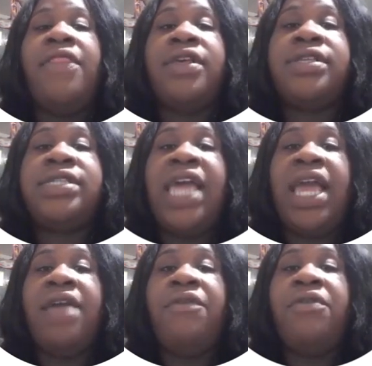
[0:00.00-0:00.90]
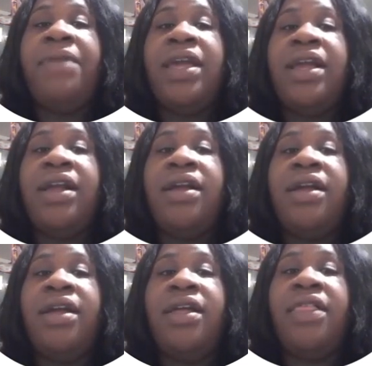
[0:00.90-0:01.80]
The second would
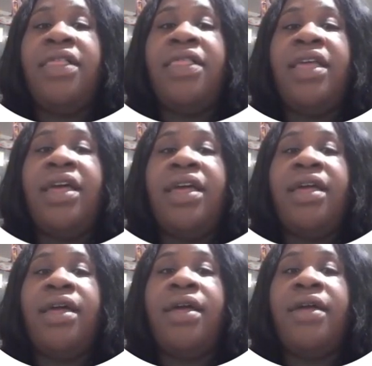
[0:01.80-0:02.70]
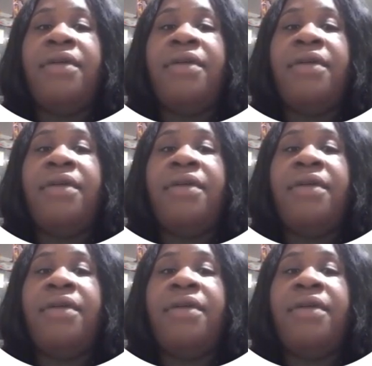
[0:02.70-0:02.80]
be the